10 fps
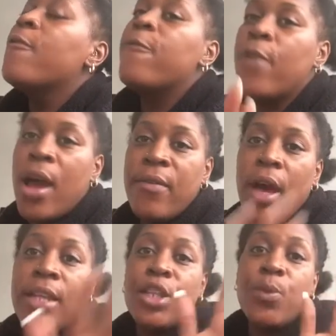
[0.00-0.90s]
5
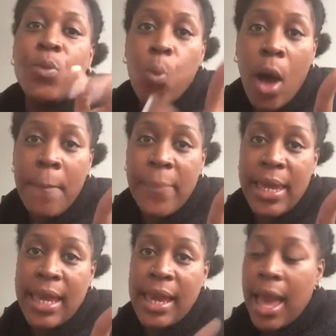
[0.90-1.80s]
items, one
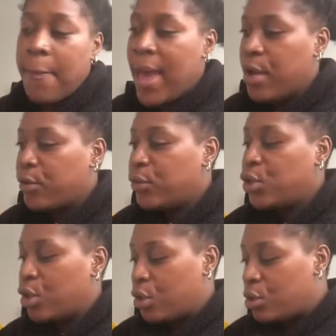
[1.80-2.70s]
being a pair of
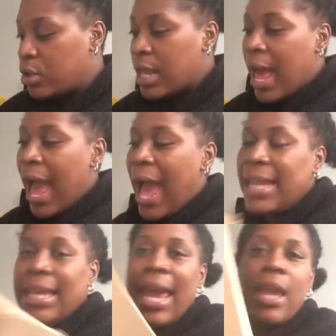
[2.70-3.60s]
shoes, and
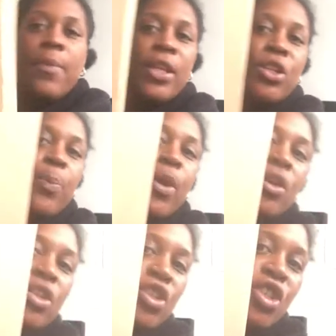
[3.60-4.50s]
it came in your
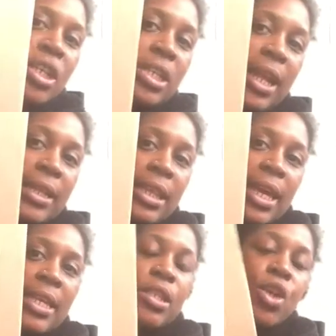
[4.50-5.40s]
box just like
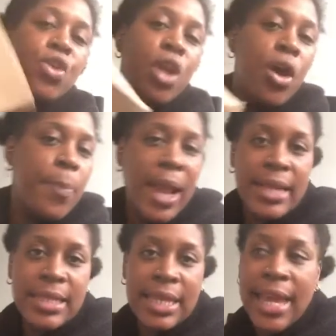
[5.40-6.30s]
this. No
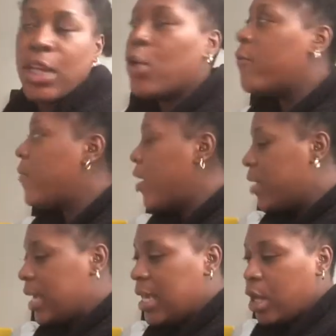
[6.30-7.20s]
plastic,
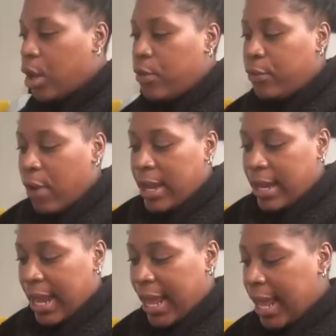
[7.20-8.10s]
very
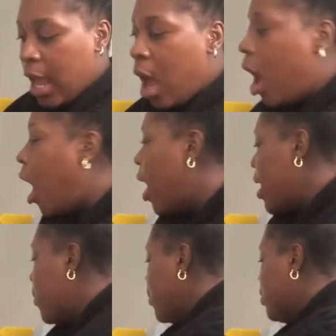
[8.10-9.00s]
eco-friendly.
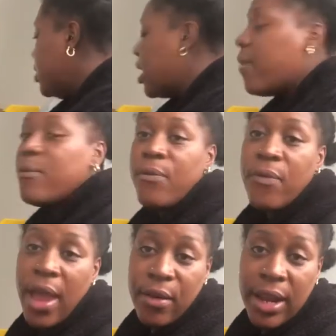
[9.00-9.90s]
I was
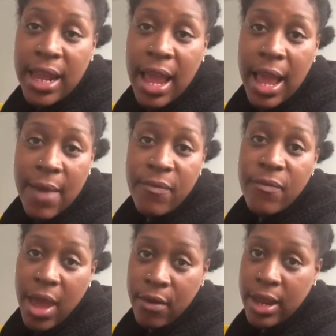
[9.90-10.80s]
very,
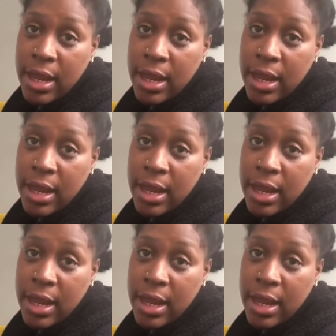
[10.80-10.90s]
very